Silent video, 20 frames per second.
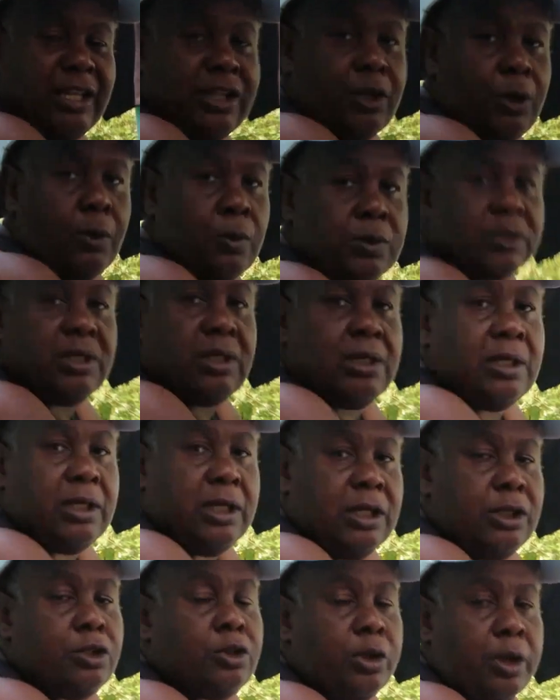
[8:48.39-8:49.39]
it out
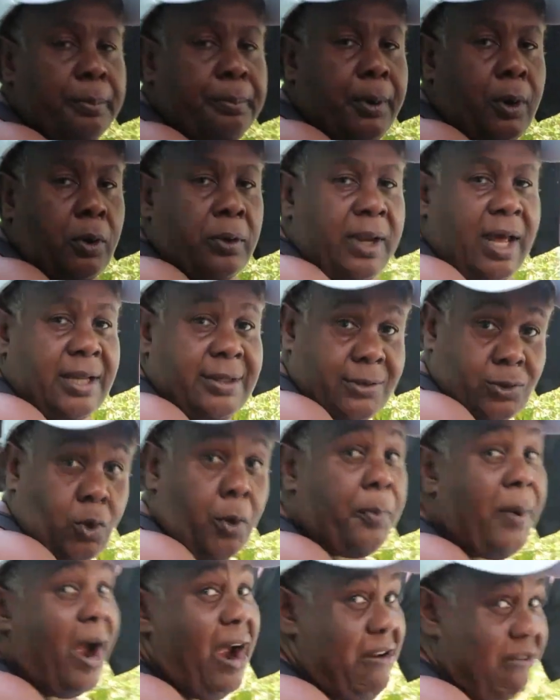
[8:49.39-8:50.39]
into the powdered
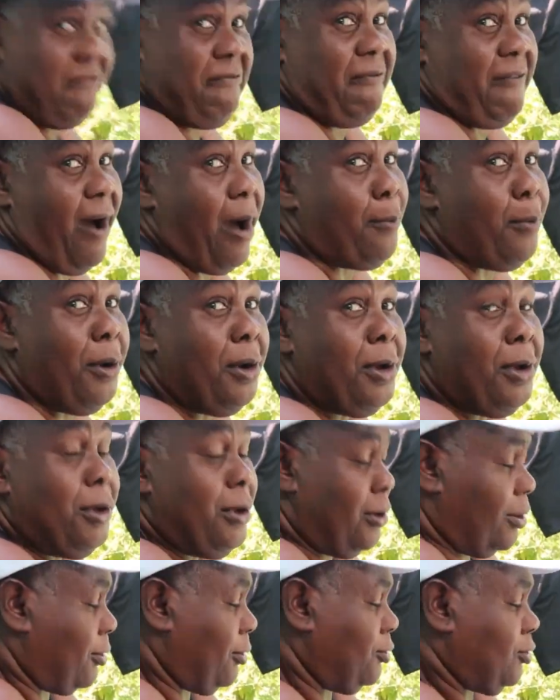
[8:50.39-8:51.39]
soap or the fab.
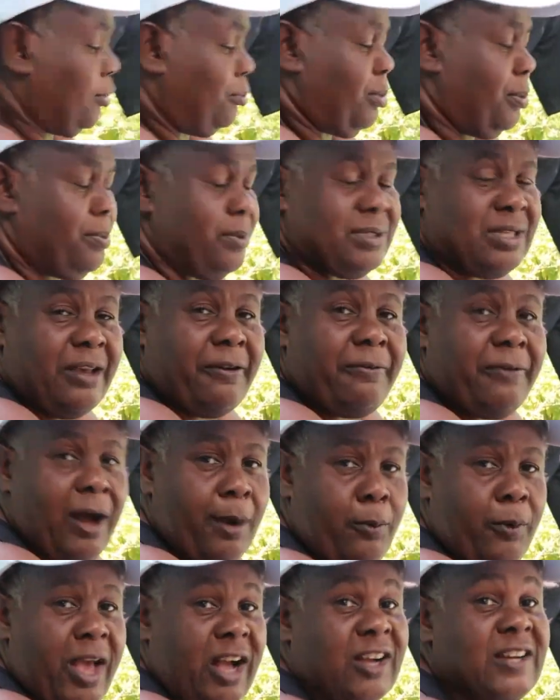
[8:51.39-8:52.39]
Country people say
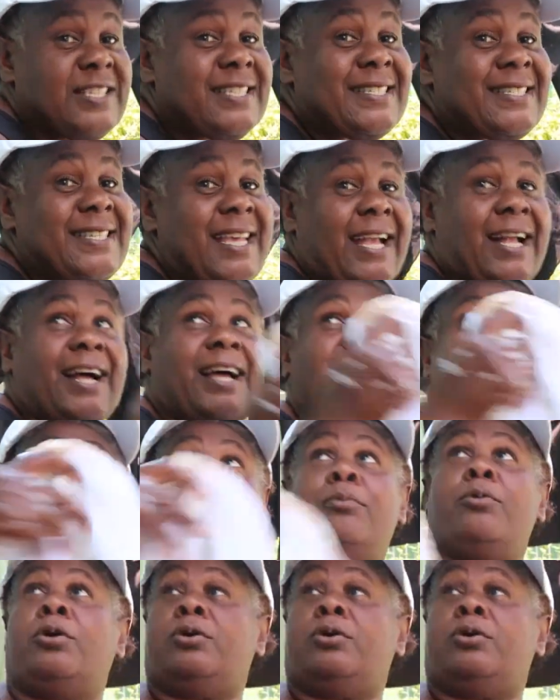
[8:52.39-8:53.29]
fab. We are going to second them